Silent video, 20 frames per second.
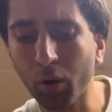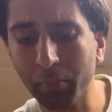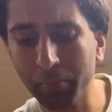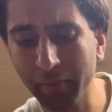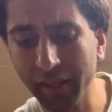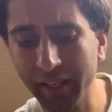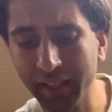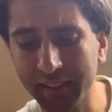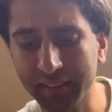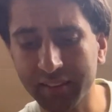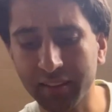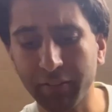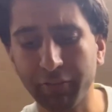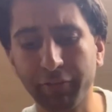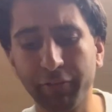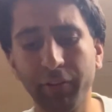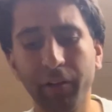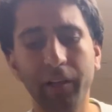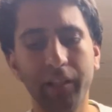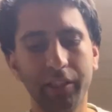minutes of
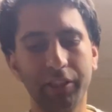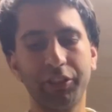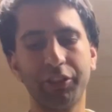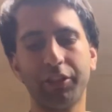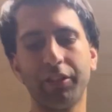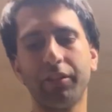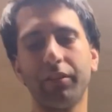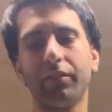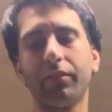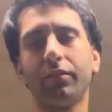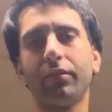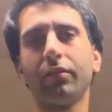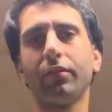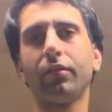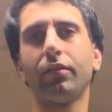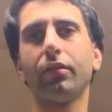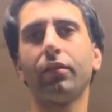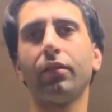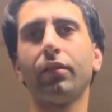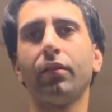footage,
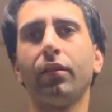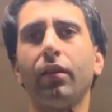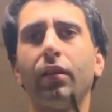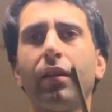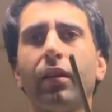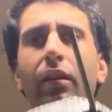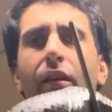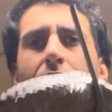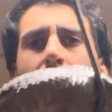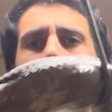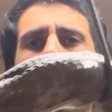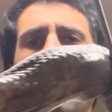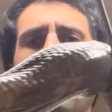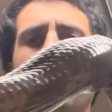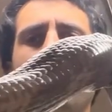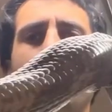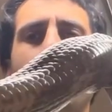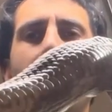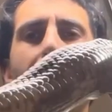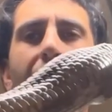I
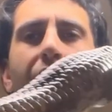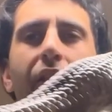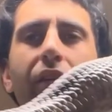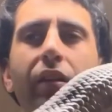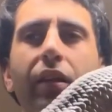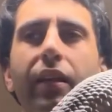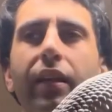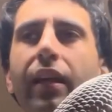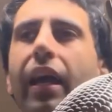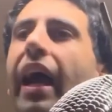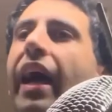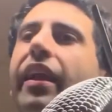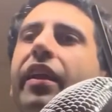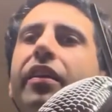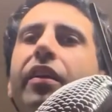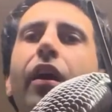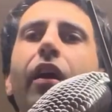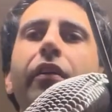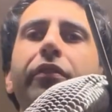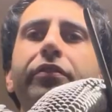barely had
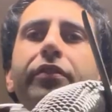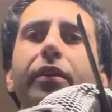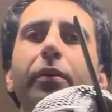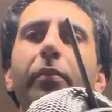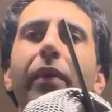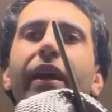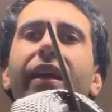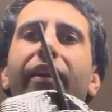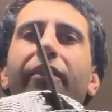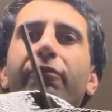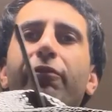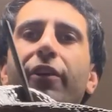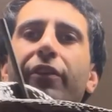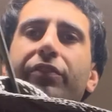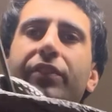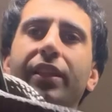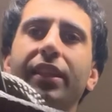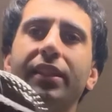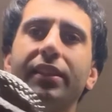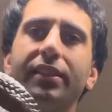enough to make a
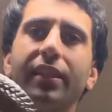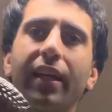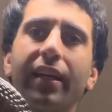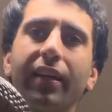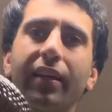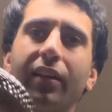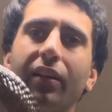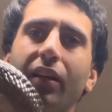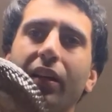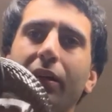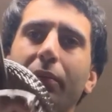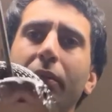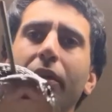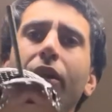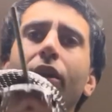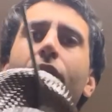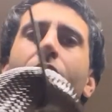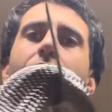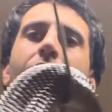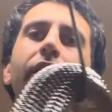15-second clip.
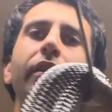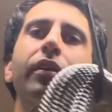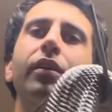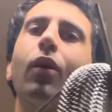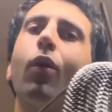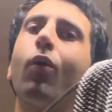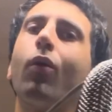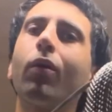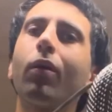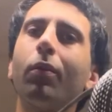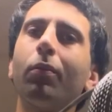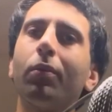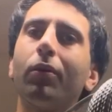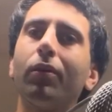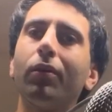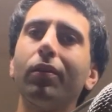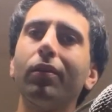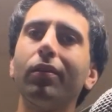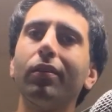Horrible.